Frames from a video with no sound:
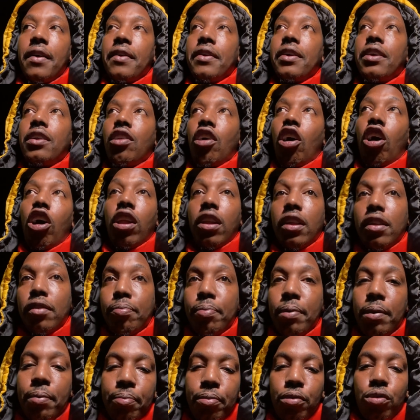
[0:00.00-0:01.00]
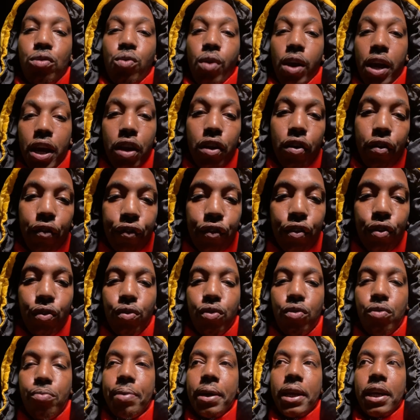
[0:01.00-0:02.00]
You know, all these people you interview
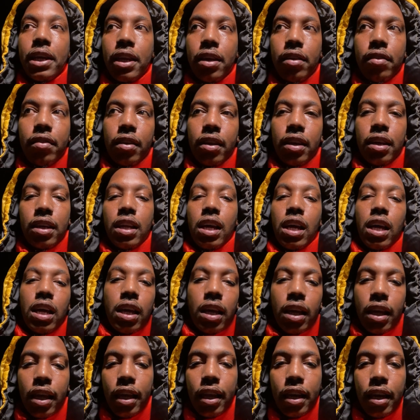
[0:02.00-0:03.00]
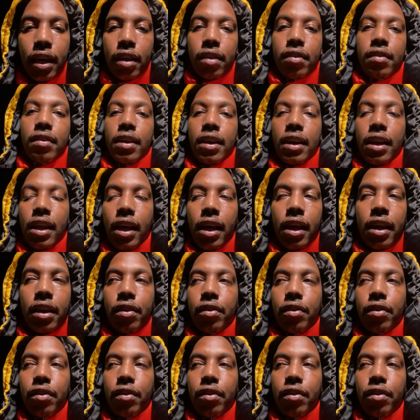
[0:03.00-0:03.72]
who've been dissing Duck and this and that.